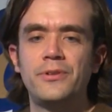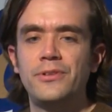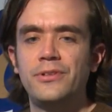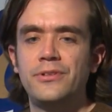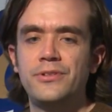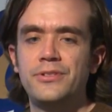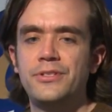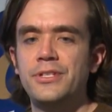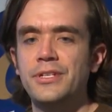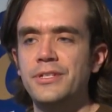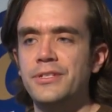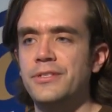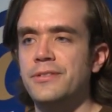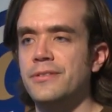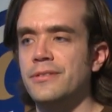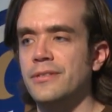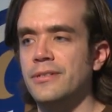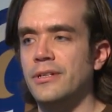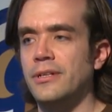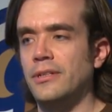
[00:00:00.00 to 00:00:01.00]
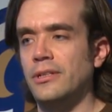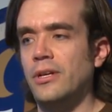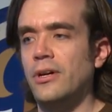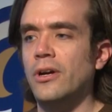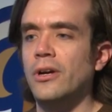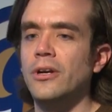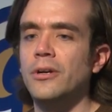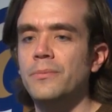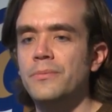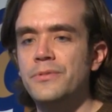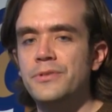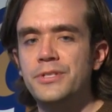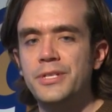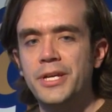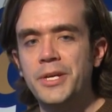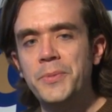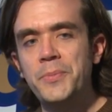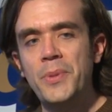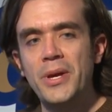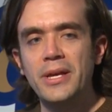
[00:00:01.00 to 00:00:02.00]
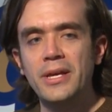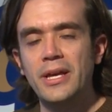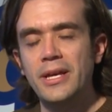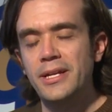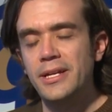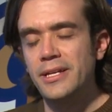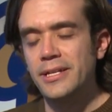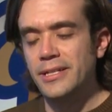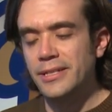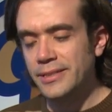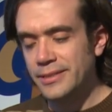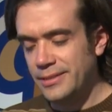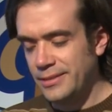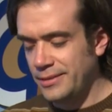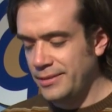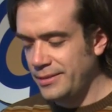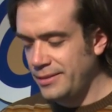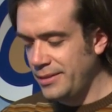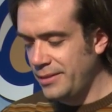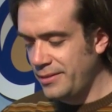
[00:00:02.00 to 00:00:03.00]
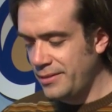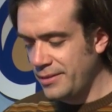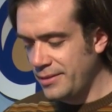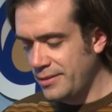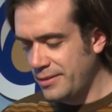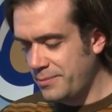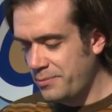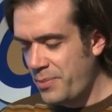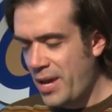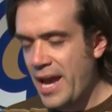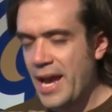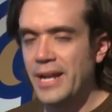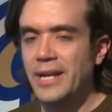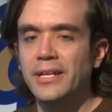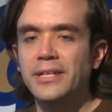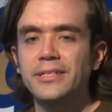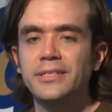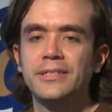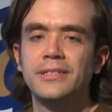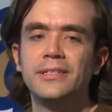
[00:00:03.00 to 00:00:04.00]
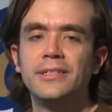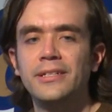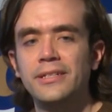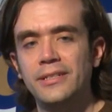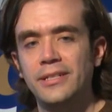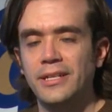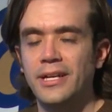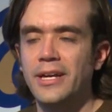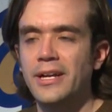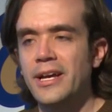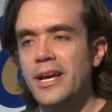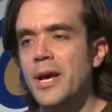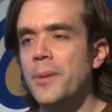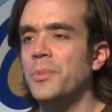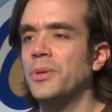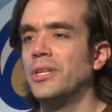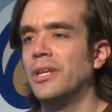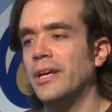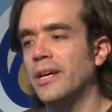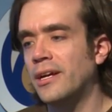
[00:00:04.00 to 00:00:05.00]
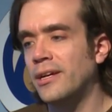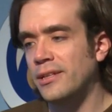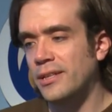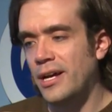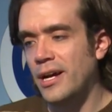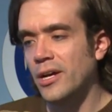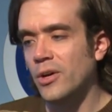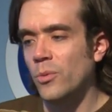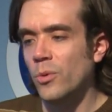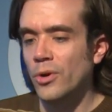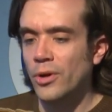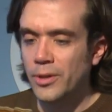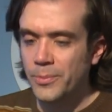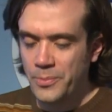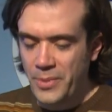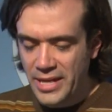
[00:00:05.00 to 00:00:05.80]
There's these alarms at, at you know these panics that kind of happened like clockwork.